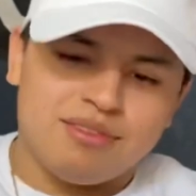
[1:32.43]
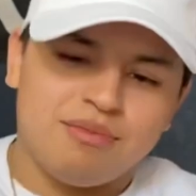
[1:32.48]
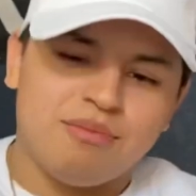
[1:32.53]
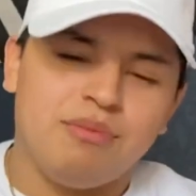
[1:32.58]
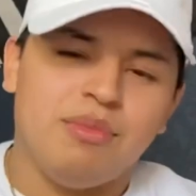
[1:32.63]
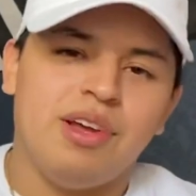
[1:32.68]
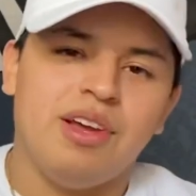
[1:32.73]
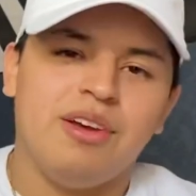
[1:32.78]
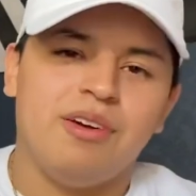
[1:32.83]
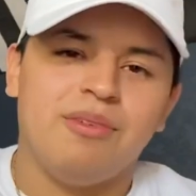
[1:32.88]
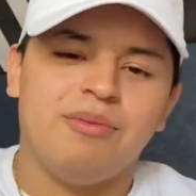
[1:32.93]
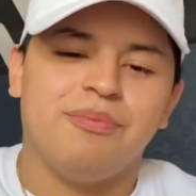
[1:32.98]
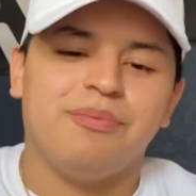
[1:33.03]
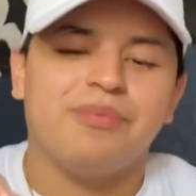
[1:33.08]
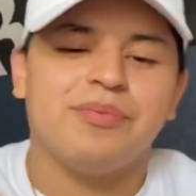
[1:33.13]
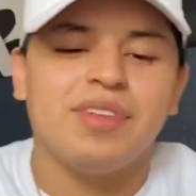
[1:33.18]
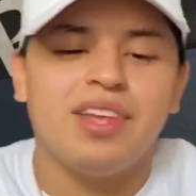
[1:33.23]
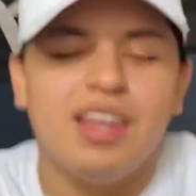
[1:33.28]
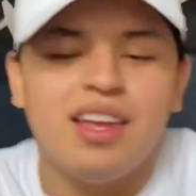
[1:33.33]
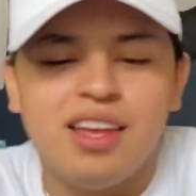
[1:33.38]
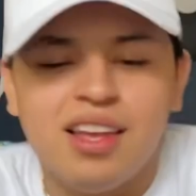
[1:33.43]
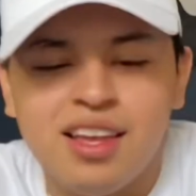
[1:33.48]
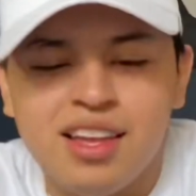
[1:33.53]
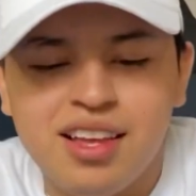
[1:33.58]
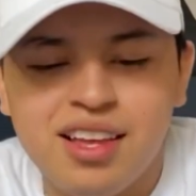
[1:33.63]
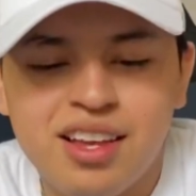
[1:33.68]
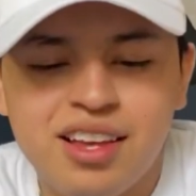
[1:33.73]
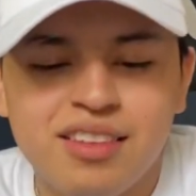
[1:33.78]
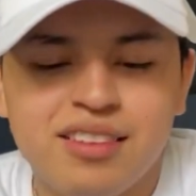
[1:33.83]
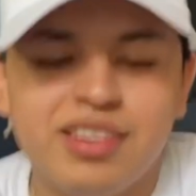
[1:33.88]
man,
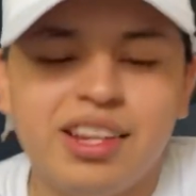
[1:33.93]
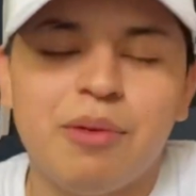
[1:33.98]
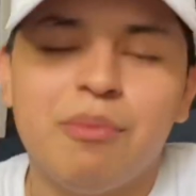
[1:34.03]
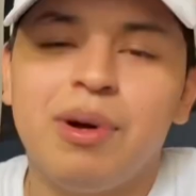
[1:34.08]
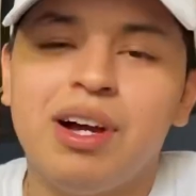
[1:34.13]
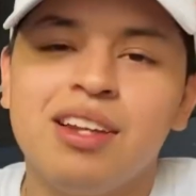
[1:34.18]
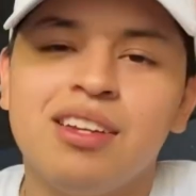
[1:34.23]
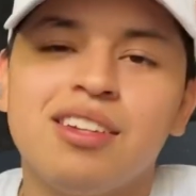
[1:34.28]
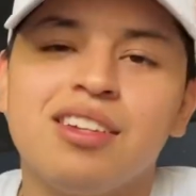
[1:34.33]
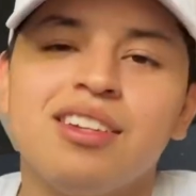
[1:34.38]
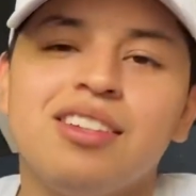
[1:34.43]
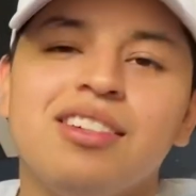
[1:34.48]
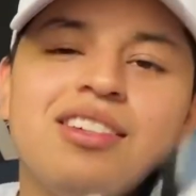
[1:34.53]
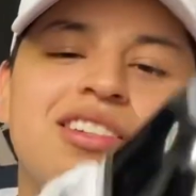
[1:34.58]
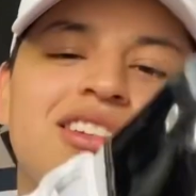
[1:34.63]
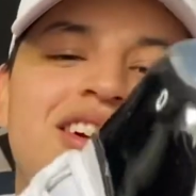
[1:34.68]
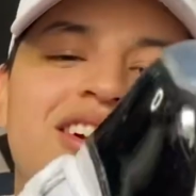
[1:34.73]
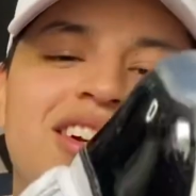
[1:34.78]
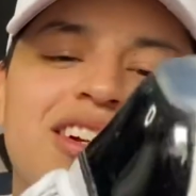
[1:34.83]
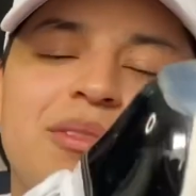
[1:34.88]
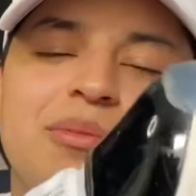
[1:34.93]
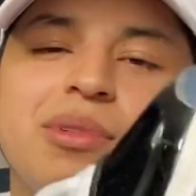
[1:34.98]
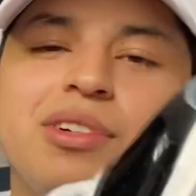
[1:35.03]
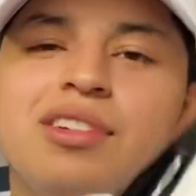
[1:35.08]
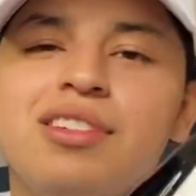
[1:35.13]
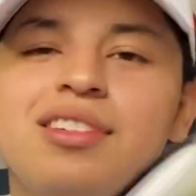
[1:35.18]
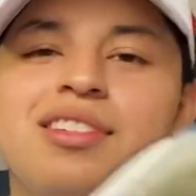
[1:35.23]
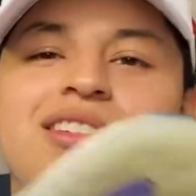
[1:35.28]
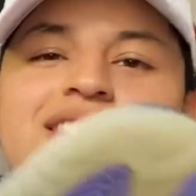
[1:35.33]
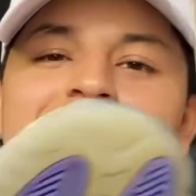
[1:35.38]
they might look a little dirty,
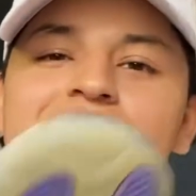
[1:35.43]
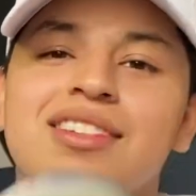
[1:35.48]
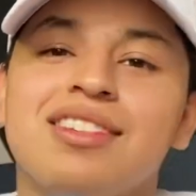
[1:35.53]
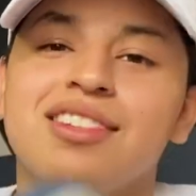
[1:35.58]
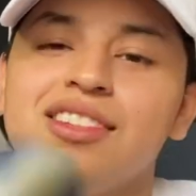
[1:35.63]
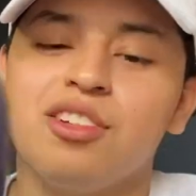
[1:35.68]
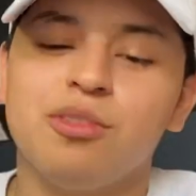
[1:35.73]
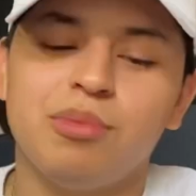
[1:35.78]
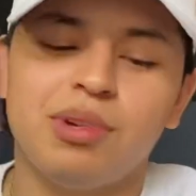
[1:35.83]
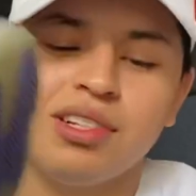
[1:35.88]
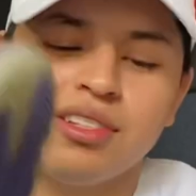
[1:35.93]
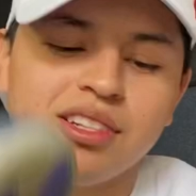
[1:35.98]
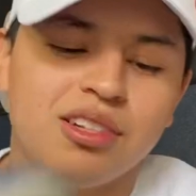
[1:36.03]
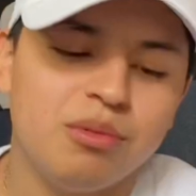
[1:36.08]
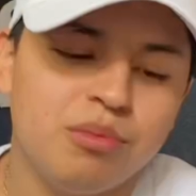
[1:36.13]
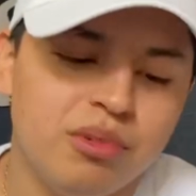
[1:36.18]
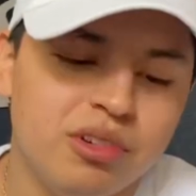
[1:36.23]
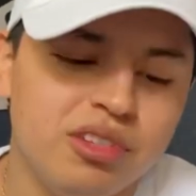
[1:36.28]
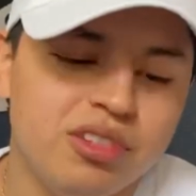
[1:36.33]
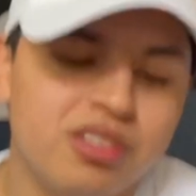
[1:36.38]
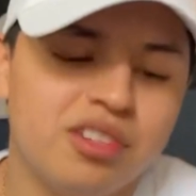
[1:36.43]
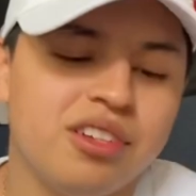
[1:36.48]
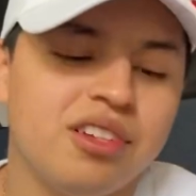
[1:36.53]
but because of my stepbrother.